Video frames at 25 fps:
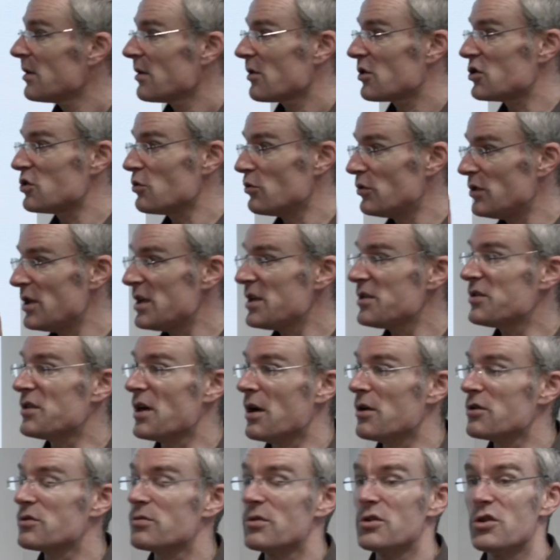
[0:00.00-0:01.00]
Because you'll need
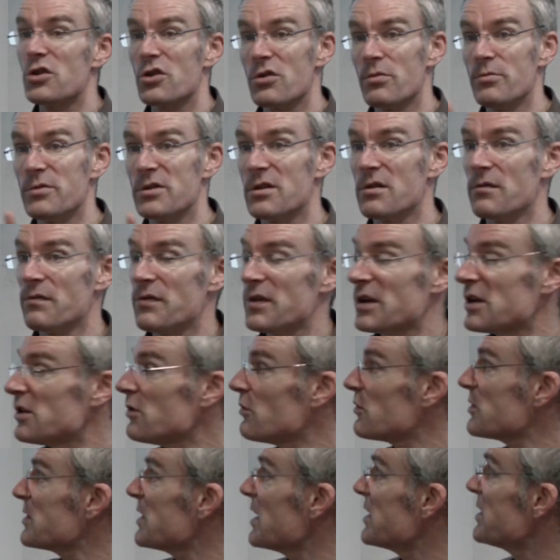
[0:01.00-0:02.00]
those when you come to configure
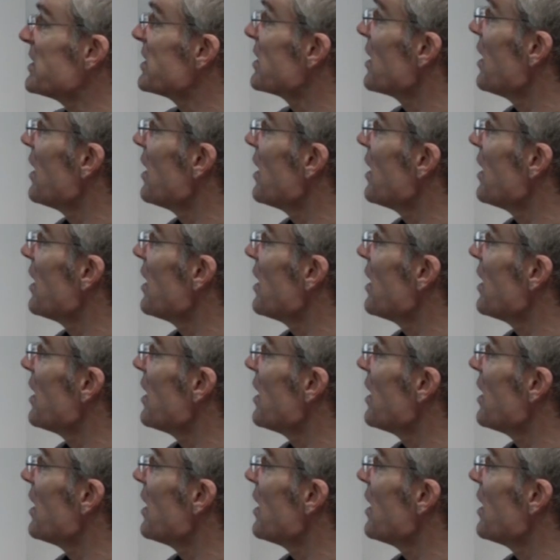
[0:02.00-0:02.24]
your static